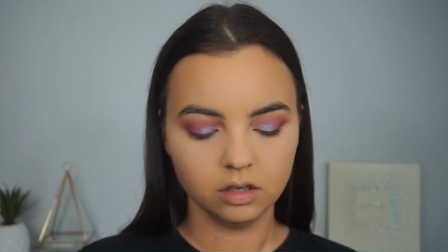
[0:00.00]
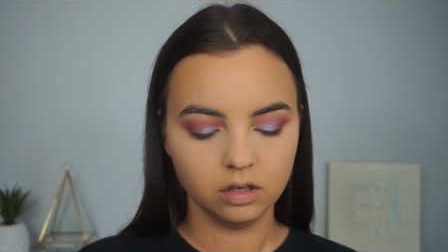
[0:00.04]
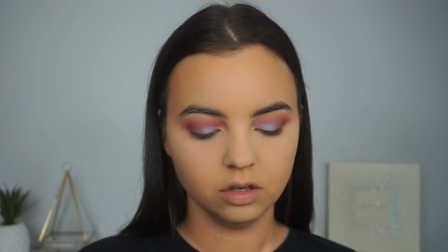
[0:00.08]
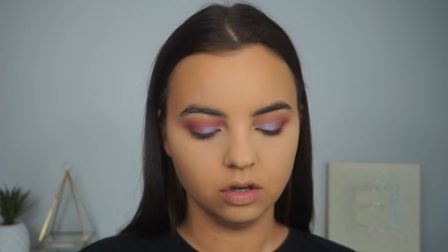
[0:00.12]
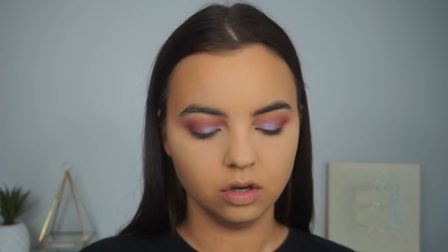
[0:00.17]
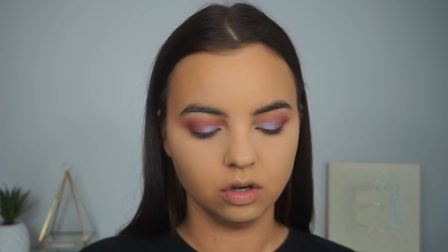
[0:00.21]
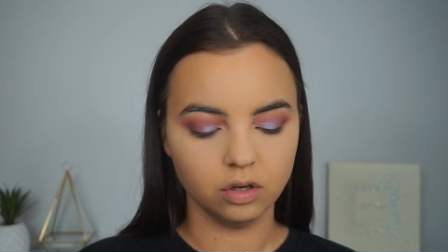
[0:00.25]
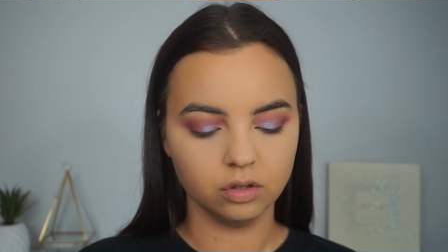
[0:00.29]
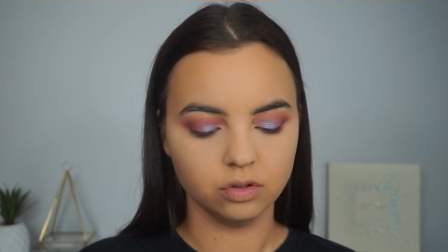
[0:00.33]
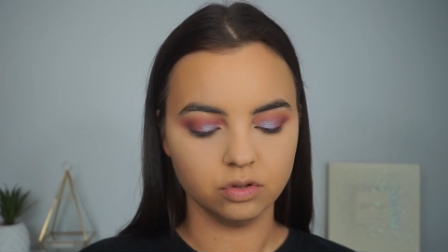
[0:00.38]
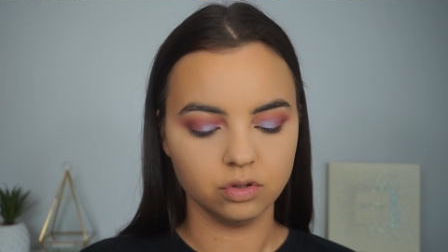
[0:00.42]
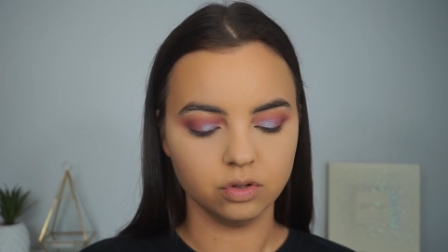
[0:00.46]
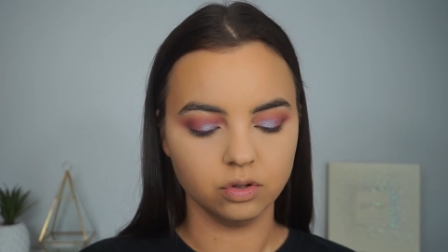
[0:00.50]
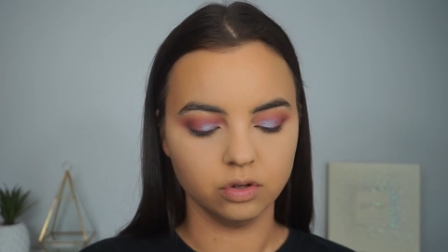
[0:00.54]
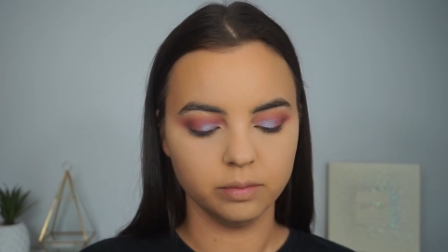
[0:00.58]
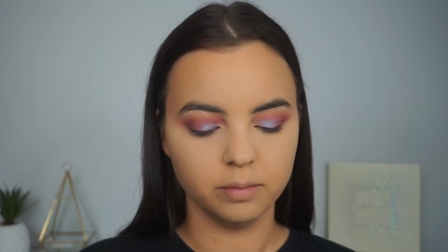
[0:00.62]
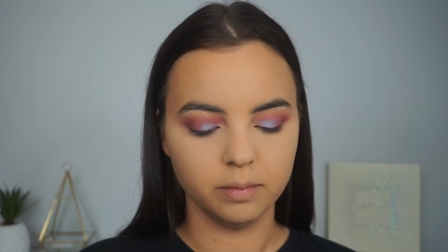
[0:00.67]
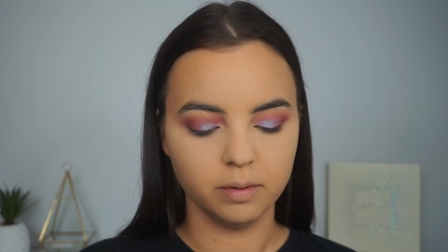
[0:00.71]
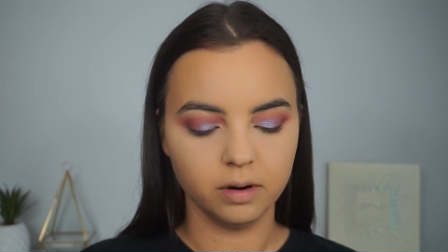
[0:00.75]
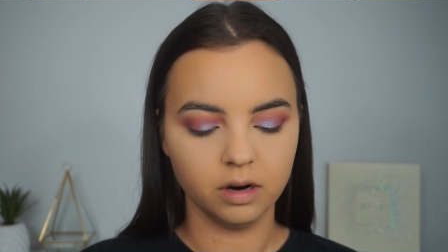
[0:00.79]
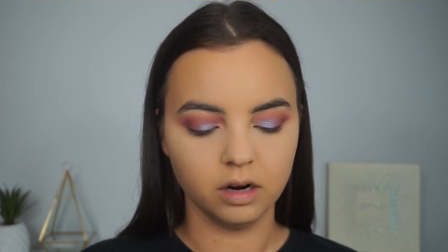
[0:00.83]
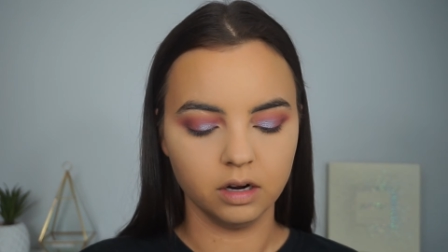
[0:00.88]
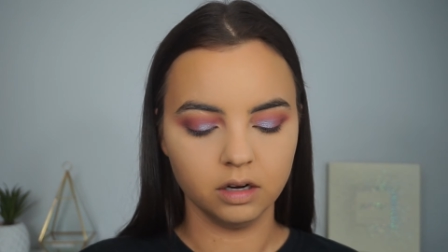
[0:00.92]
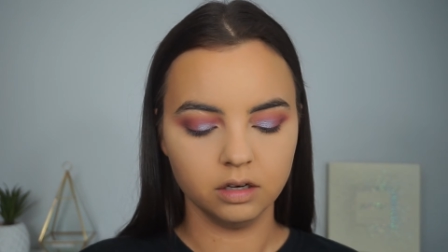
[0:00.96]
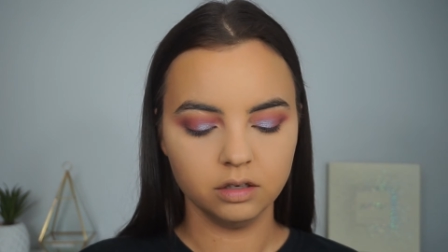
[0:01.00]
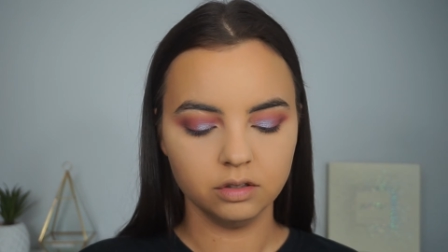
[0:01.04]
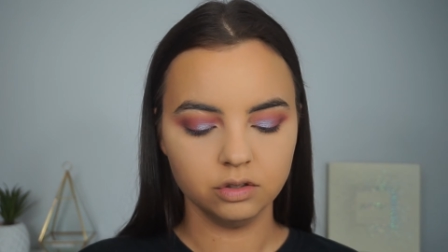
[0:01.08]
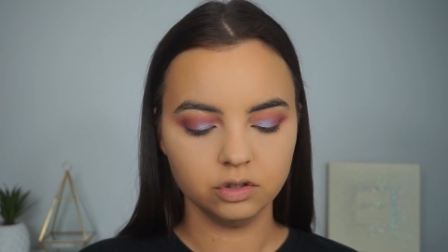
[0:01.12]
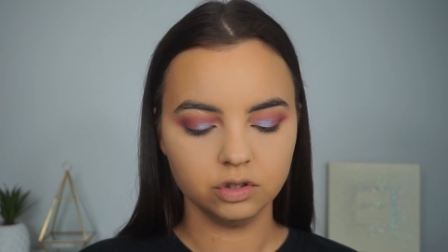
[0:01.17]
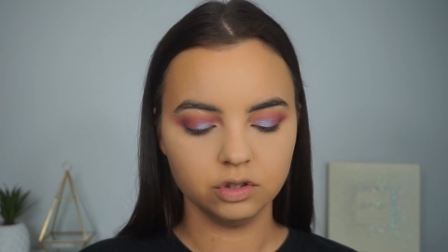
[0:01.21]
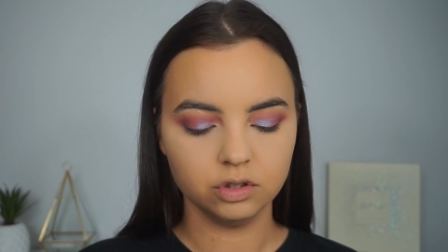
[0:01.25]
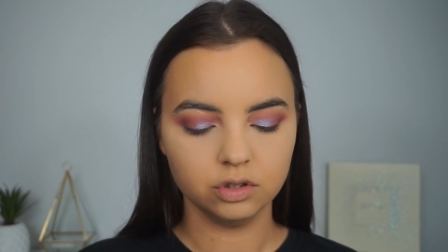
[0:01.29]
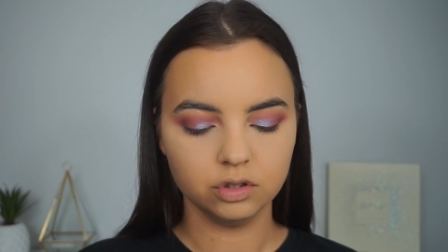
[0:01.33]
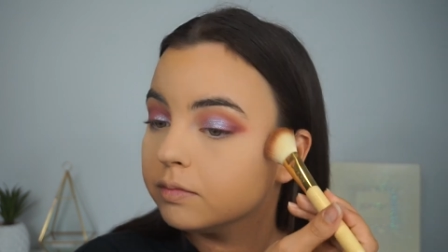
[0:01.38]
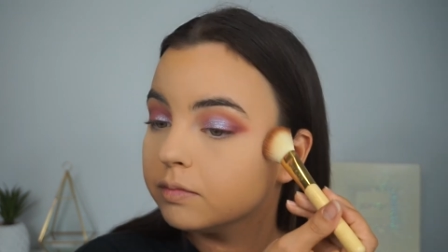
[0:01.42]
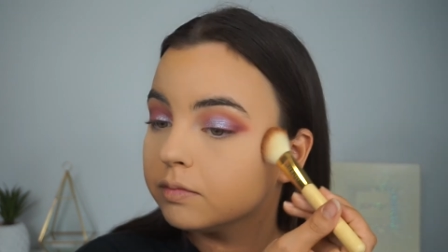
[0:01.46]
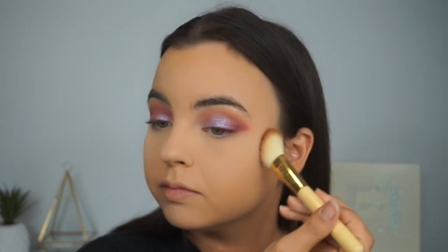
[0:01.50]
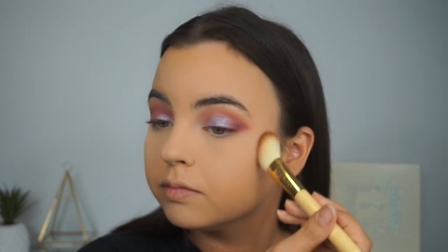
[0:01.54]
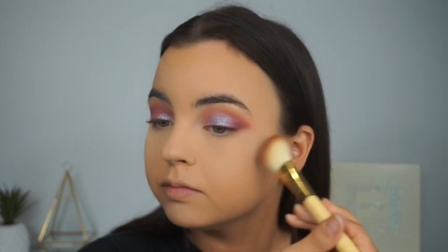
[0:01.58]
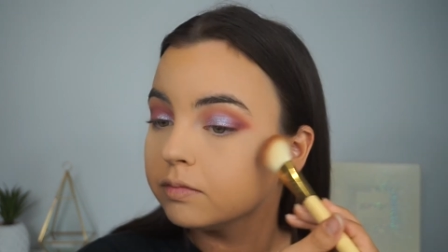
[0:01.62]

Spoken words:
contour brush.